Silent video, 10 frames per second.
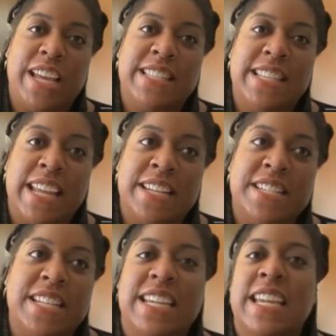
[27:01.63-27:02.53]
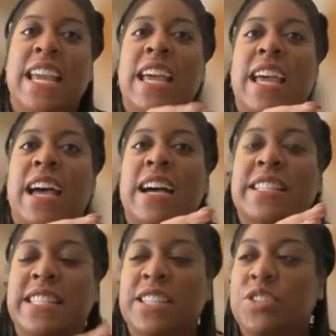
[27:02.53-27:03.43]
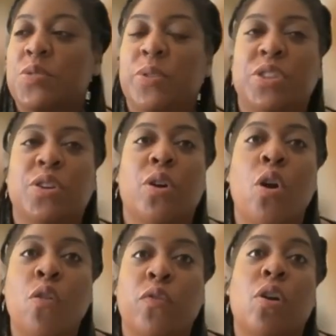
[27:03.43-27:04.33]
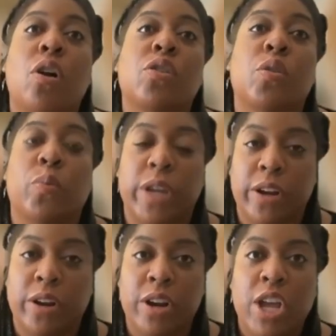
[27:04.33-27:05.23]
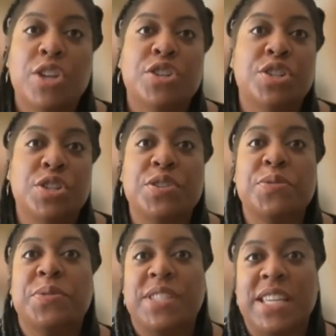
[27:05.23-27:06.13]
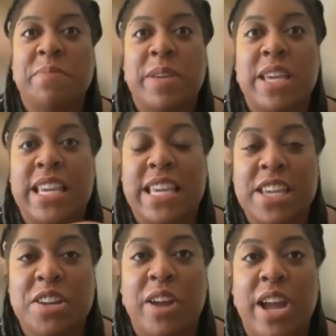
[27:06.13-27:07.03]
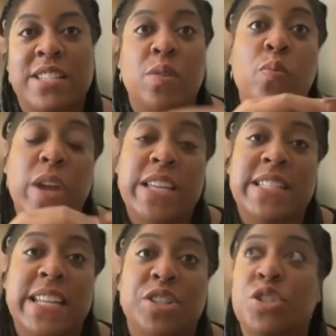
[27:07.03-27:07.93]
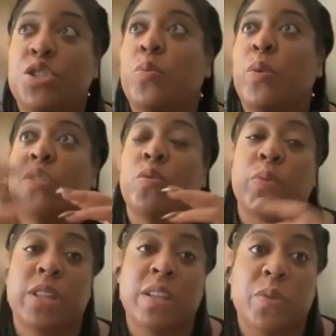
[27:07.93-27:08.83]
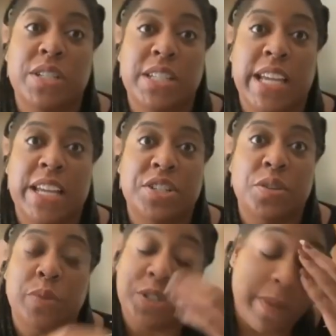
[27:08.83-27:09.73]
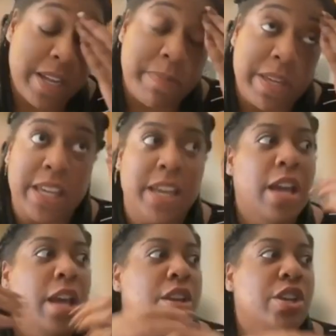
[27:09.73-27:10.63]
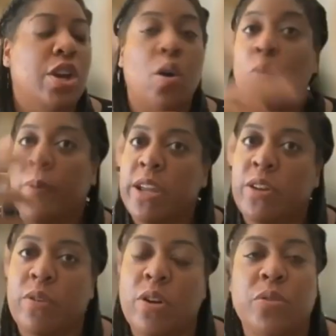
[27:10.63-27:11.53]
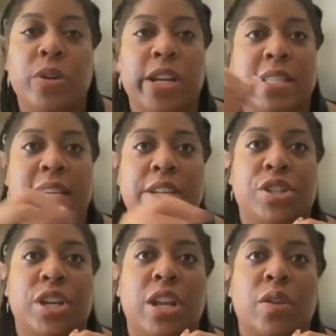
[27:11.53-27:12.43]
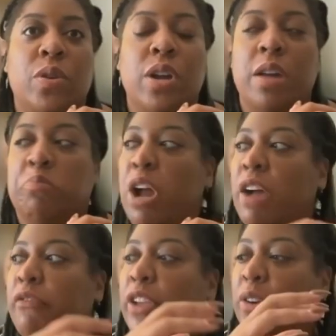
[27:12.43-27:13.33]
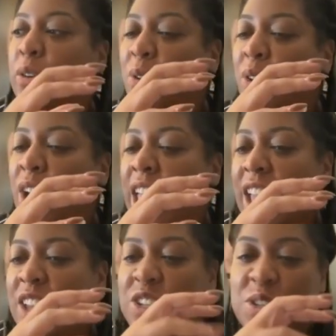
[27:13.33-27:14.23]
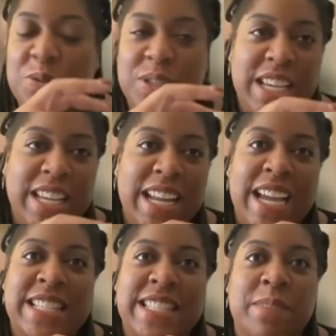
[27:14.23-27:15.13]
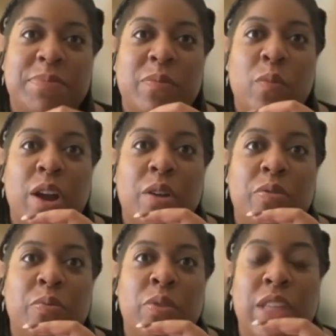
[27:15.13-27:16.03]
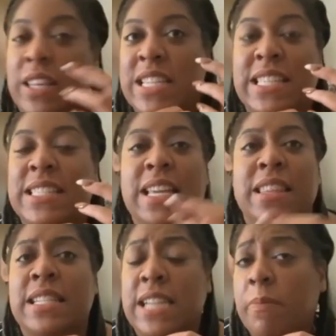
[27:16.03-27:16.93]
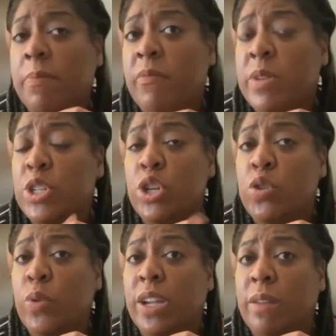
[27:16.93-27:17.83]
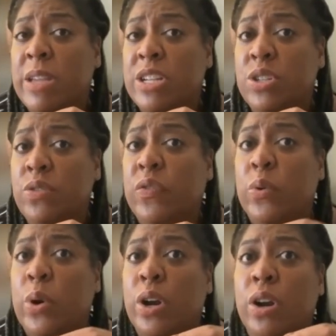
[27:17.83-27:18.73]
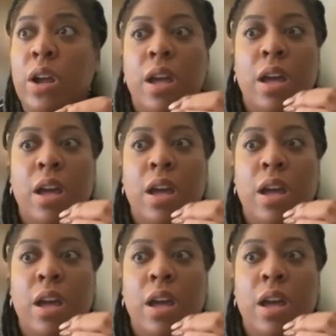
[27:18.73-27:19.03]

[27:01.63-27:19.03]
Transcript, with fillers: as an entity, assist you with your overall career? Do mm-hmm. you see being here as a way station to where you really want to get to, which might be you know opening your own organization or nonprofit or do you see it as something where that this is like the type of mission you want to commit to for